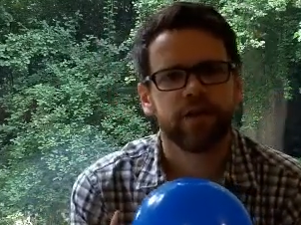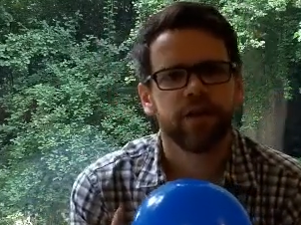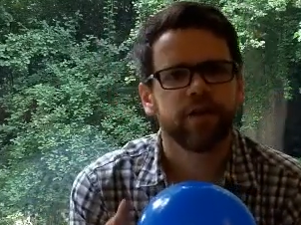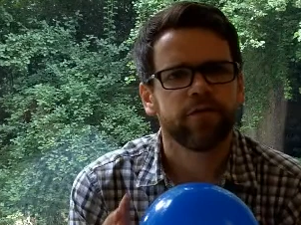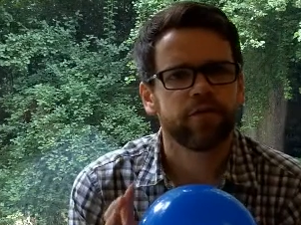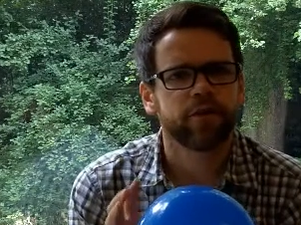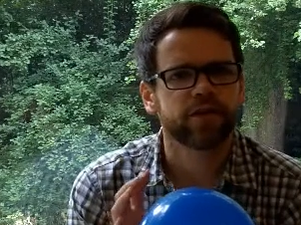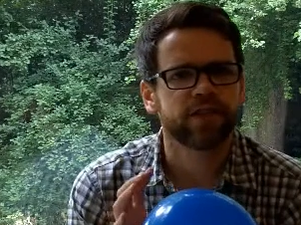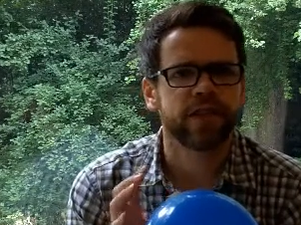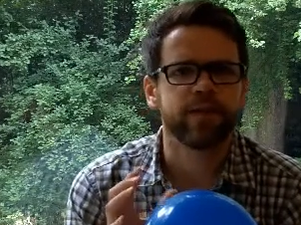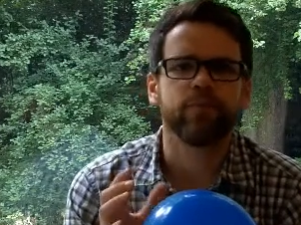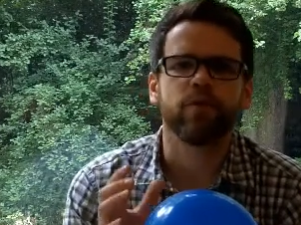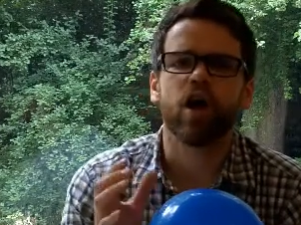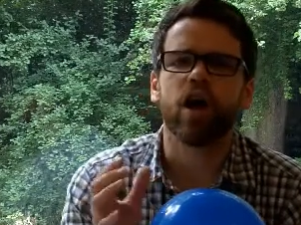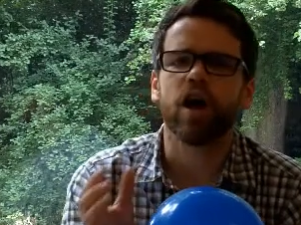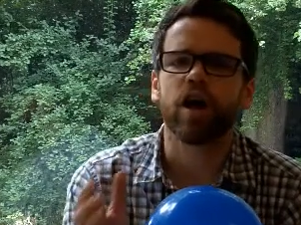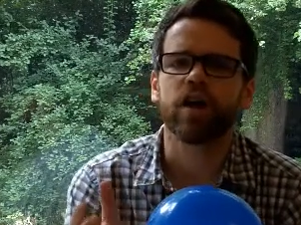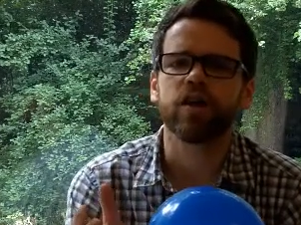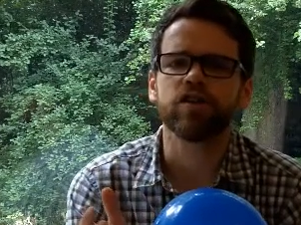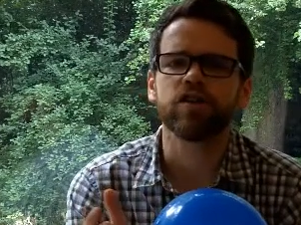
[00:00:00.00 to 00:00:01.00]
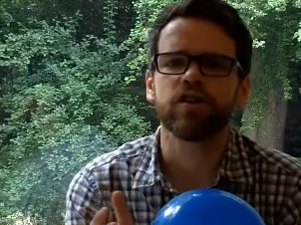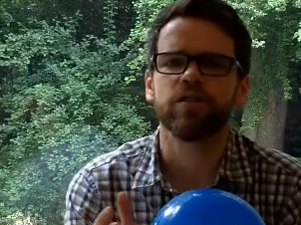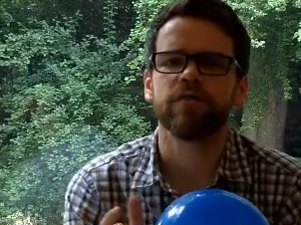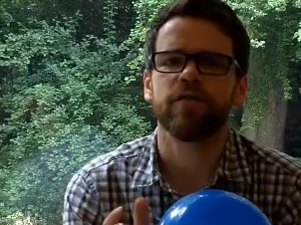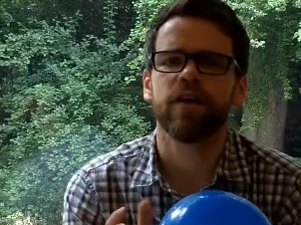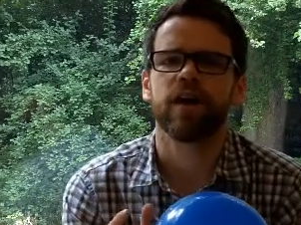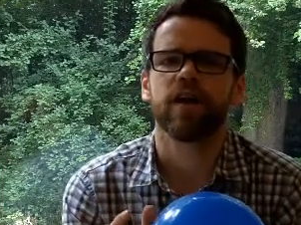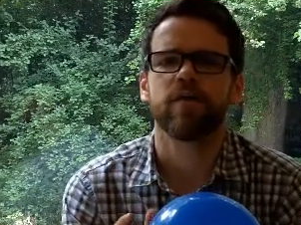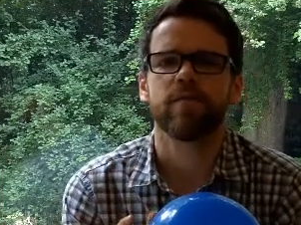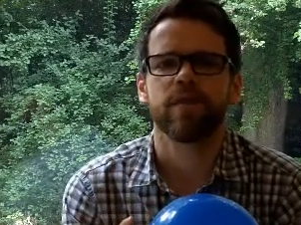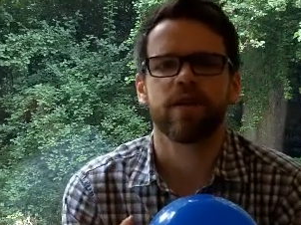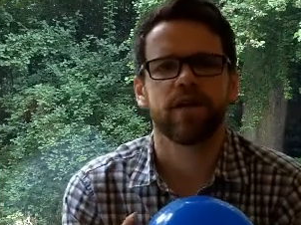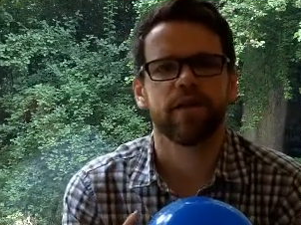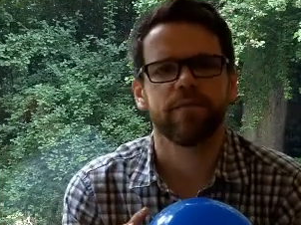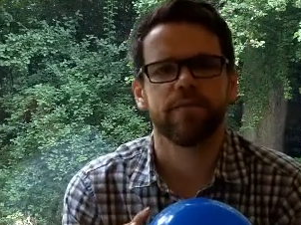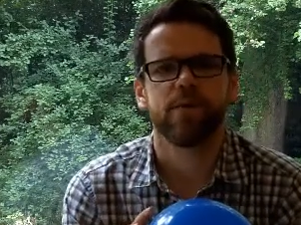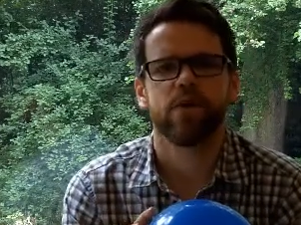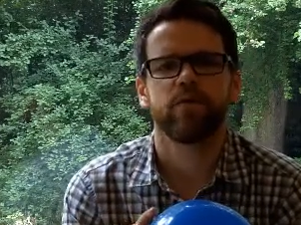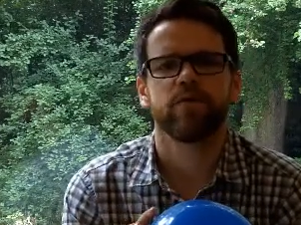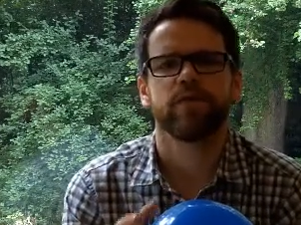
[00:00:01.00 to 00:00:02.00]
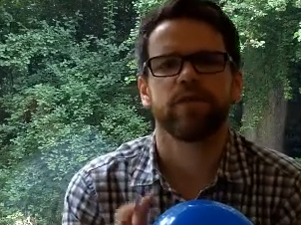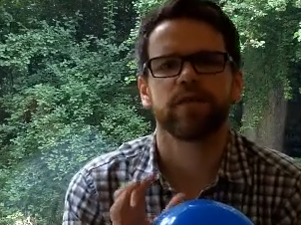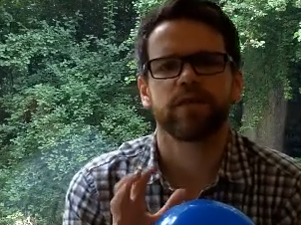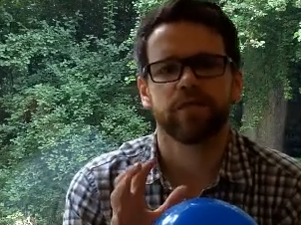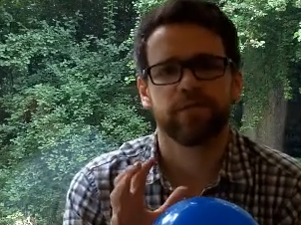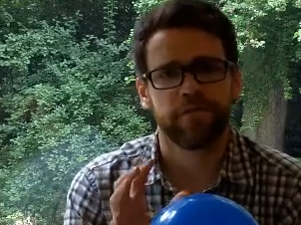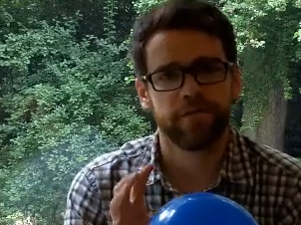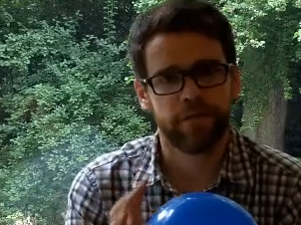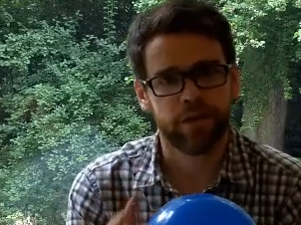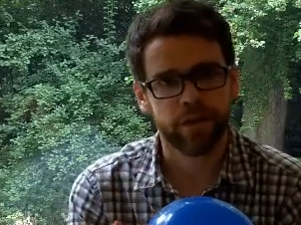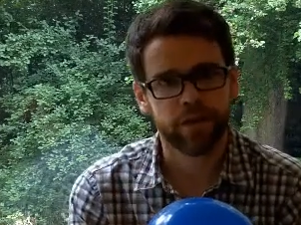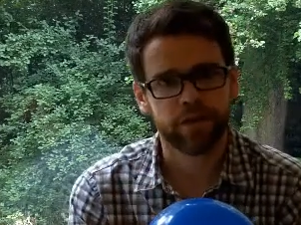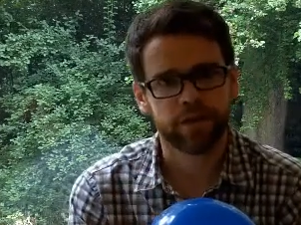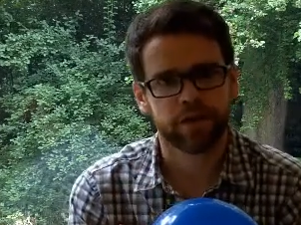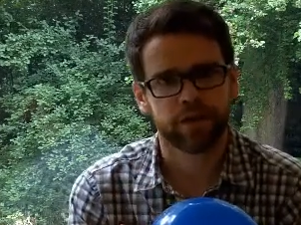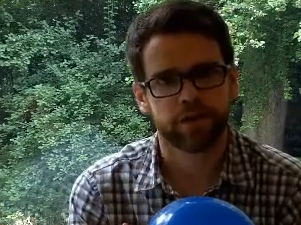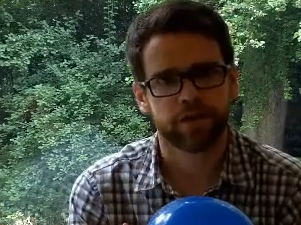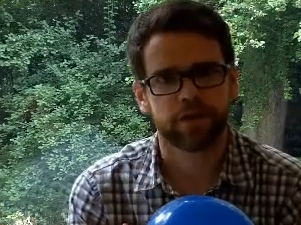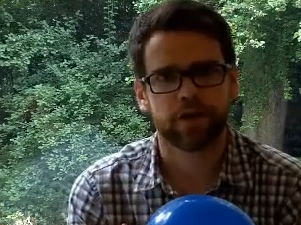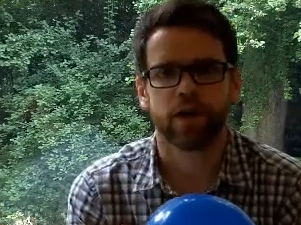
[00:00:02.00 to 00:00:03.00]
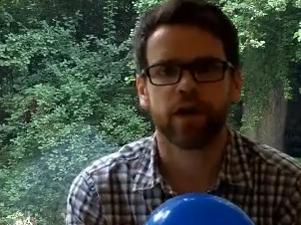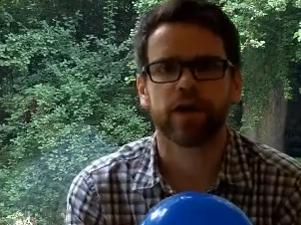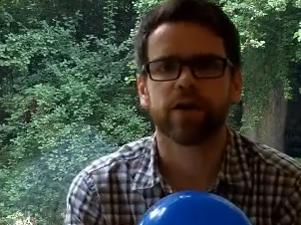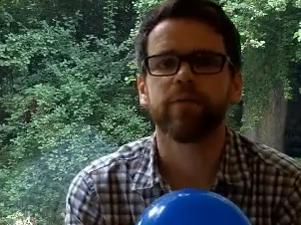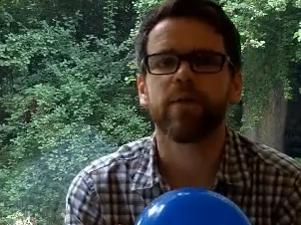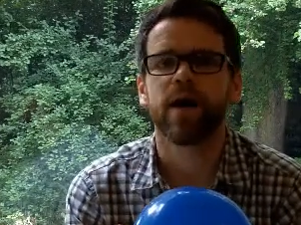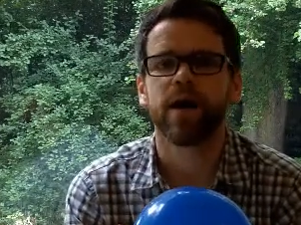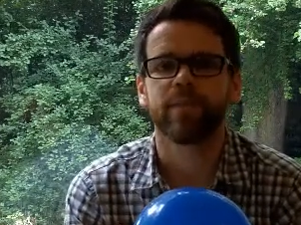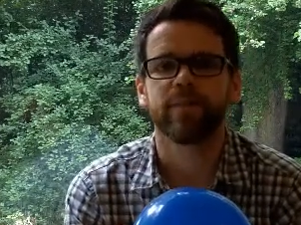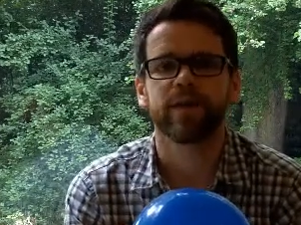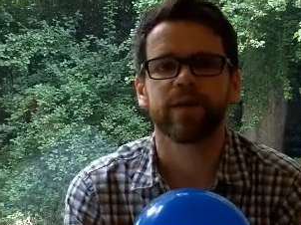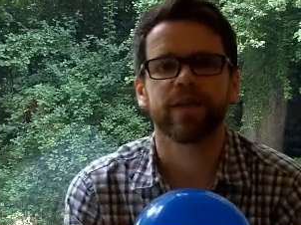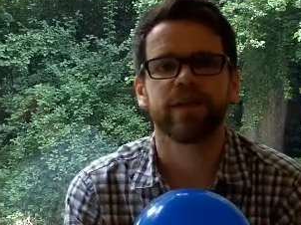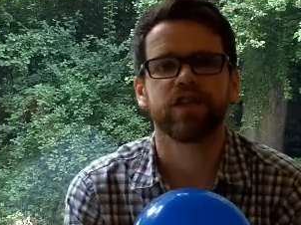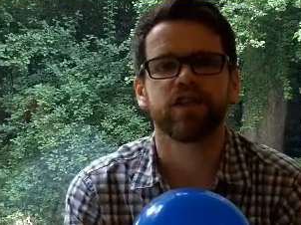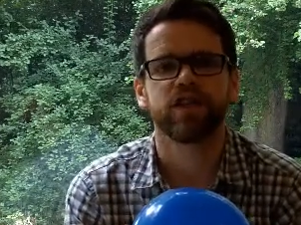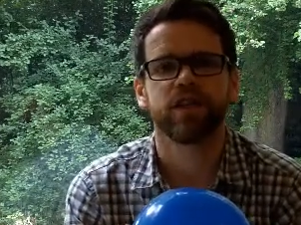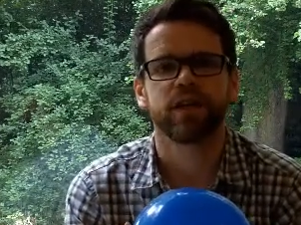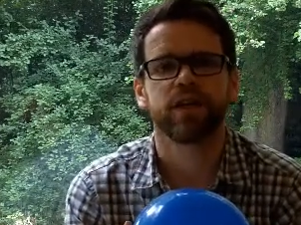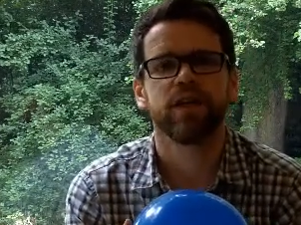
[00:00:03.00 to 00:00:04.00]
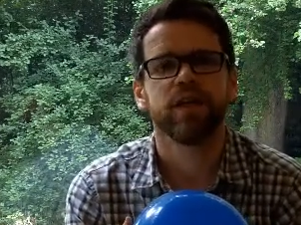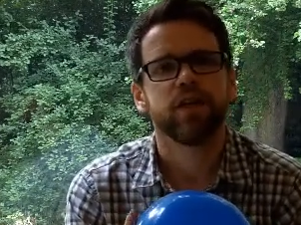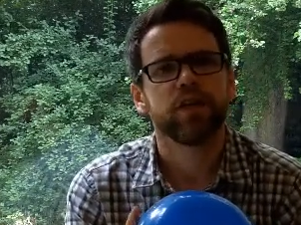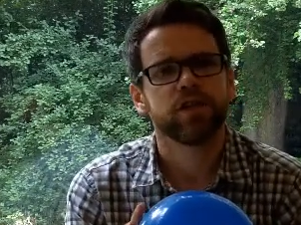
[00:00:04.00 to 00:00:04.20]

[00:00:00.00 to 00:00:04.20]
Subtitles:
for example, a harsh environment imposes a filter on a population